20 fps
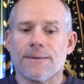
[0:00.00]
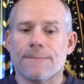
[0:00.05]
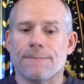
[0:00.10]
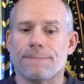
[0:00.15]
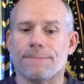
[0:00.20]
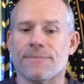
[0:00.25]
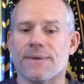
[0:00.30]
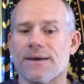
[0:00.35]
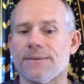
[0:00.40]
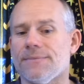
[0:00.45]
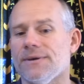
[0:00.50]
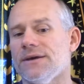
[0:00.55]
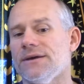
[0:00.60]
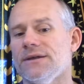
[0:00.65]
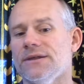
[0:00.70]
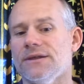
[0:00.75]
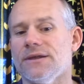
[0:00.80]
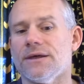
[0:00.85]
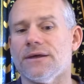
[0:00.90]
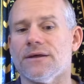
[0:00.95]

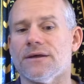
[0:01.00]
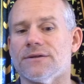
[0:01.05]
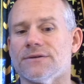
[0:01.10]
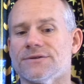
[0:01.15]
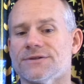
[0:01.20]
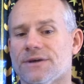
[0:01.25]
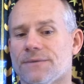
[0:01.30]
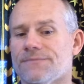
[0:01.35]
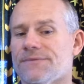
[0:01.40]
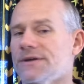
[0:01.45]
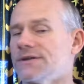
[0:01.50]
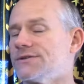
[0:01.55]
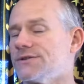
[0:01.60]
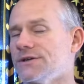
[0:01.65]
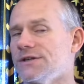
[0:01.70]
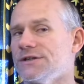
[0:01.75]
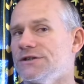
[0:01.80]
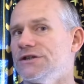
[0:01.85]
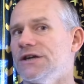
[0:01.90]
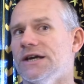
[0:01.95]
maybe something's
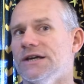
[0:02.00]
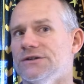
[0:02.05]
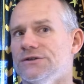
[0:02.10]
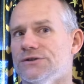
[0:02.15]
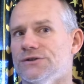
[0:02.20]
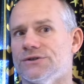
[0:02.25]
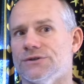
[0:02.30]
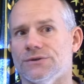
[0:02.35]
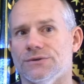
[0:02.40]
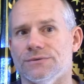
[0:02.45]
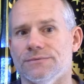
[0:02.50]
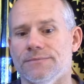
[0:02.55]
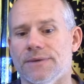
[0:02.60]
going to change soon.